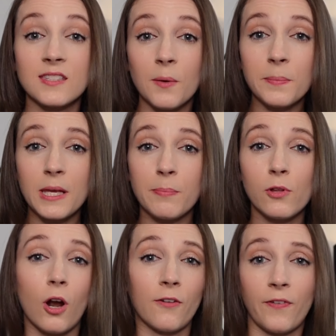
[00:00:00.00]
Some
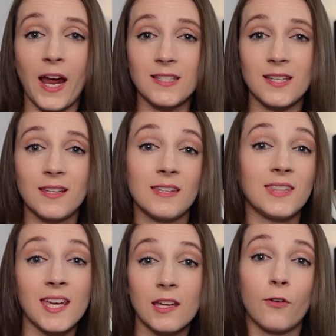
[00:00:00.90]
people are finding
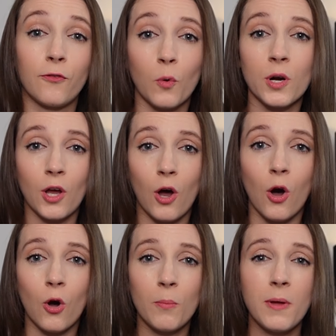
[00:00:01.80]
that they can afford a
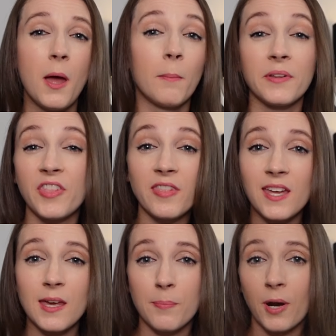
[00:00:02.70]
home, but then they get